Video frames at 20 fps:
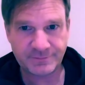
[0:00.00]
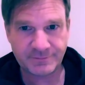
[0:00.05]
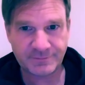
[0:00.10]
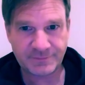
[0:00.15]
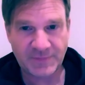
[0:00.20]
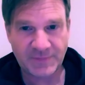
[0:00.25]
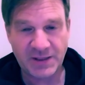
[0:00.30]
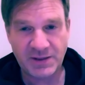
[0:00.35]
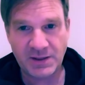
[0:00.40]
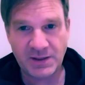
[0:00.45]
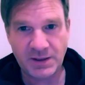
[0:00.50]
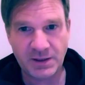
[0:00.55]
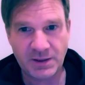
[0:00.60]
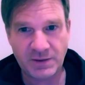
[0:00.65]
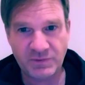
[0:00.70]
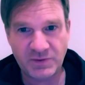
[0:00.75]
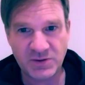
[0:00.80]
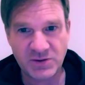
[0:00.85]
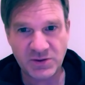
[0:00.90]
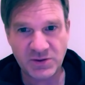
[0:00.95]
And then
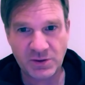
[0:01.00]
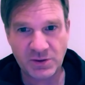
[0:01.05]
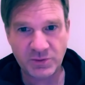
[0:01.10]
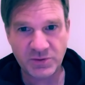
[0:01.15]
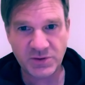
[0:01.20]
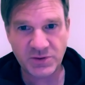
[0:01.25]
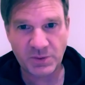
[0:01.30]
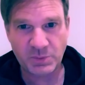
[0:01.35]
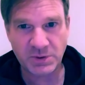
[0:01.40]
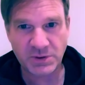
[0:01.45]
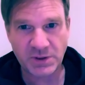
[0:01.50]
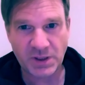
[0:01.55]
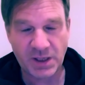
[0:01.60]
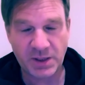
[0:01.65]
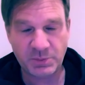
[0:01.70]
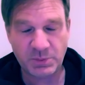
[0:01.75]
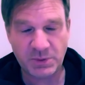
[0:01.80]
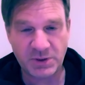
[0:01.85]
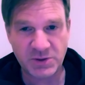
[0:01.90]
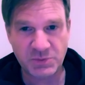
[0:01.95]
if it's,
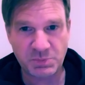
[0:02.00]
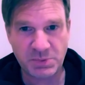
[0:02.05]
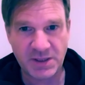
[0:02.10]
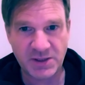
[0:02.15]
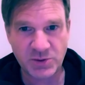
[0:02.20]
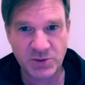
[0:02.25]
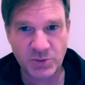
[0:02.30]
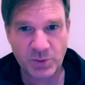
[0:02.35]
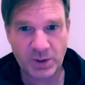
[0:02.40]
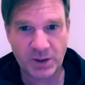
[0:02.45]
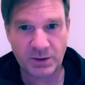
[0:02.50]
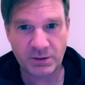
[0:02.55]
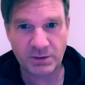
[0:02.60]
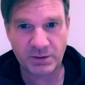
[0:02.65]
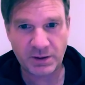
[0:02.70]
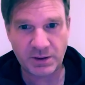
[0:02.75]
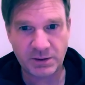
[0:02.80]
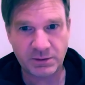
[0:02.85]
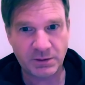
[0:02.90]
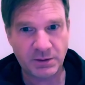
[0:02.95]
summertime and it's beach weather,
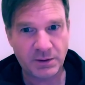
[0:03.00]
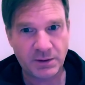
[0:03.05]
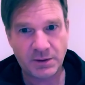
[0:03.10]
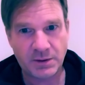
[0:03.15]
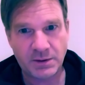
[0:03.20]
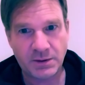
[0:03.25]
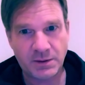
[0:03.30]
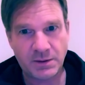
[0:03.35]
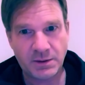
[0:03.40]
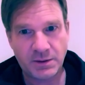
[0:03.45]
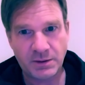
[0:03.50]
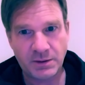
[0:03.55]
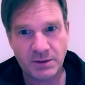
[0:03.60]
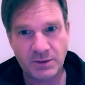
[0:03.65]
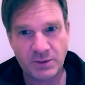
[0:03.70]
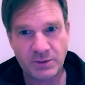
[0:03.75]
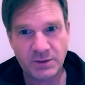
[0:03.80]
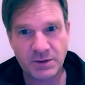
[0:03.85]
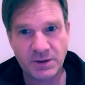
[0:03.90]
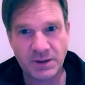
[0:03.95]
then,
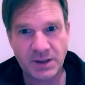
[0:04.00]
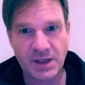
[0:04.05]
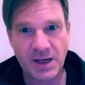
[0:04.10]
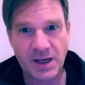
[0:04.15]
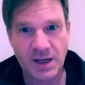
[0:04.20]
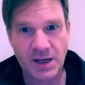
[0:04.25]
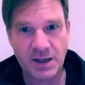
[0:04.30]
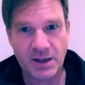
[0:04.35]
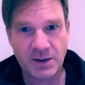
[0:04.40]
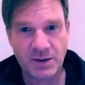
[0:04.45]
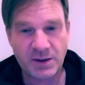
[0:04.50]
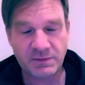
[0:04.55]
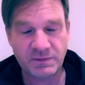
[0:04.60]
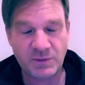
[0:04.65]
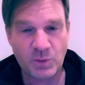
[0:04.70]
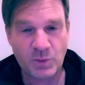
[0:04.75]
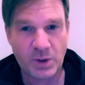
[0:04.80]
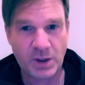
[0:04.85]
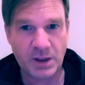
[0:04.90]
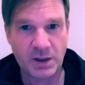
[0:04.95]
you got hair
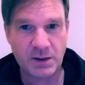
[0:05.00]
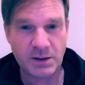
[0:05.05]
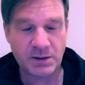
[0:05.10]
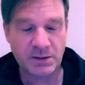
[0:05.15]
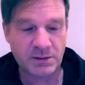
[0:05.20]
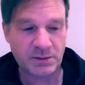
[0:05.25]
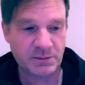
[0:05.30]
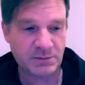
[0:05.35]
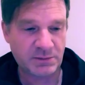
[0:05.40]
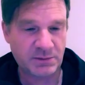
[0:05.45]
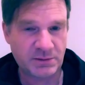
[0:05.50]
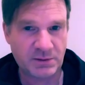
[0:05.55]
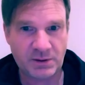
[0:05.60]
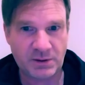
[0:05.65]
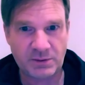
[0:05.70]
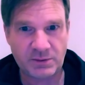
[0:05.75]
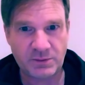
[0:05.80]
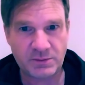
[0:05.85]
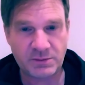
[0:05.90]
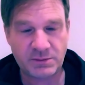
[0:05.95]
everywhere, and,
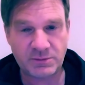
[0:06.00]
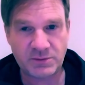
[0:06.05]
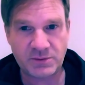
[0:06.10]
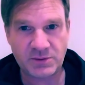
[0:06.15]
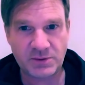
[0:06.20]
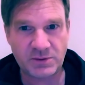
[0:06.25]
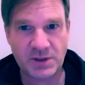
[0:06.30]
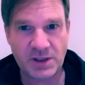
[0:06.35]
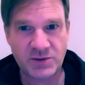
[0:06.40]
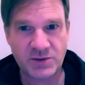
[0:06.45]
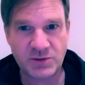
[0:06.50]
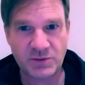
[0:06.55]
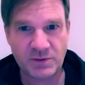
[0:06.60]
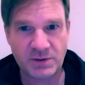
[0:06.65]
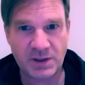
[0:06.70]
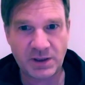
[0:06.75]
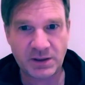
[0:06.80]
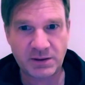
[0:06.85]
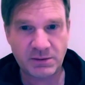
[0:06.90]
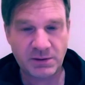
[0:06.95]
it takes you
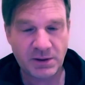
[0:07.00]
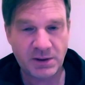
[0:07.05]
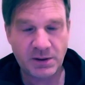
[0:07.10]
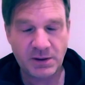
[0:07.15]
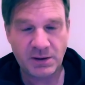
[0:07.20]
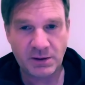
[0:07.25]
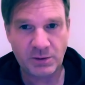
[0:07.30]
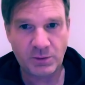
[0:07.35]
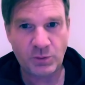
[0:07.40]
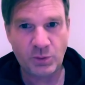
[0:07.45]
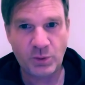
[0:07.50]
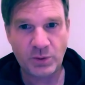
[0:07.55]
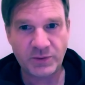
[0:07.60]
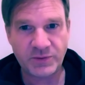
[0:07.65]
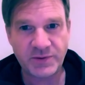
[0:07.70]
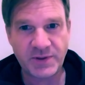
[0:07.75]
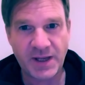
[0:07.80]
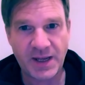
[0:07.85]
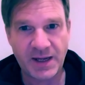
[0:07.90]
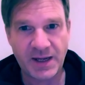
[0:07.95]
like a whole
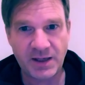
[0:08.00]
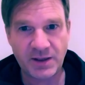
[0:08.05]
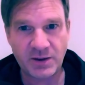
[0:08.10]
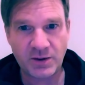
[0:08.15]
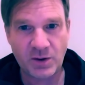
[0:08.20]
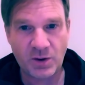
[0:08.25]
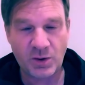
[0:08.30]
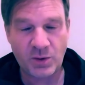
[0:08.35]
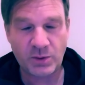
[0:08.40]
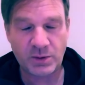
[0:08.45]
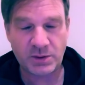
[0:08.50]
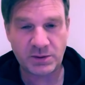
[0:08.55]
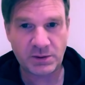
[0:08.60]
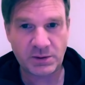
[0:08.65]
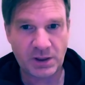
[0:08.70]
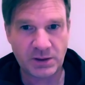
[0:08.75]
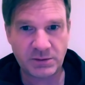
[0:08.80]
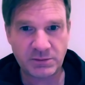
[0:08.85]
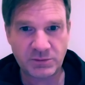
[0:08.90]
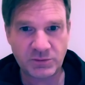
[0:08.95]
day to go and
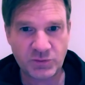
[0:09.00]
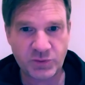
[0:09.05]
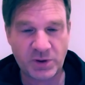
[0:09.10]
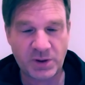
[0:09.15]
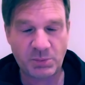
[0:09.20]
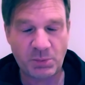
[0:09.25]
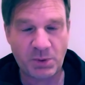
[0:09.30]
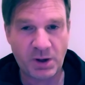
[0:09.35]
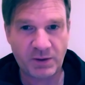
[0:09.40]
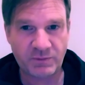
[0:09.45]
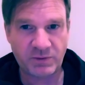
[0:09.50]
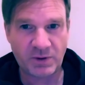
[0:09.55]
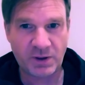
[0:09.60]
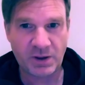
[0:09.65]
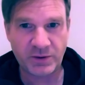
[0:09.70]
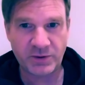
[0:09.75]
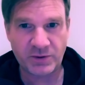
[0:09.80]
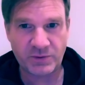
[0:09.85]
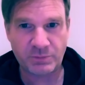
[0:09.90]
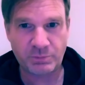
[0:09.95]
like trim off
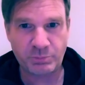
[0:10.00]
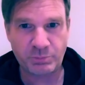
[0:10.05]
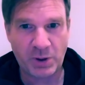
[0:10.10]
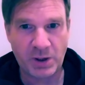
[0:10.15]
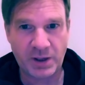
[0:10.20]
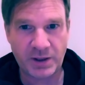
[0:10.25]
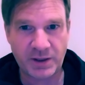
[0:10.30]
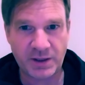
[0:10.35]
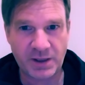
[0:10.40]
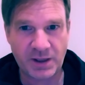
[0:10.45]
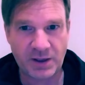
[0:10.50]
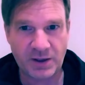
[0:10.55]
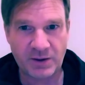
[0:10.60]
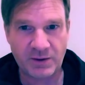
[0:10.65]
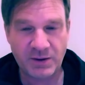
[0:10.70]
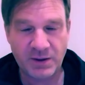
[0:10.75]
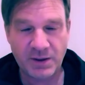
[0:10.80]
all your body hair,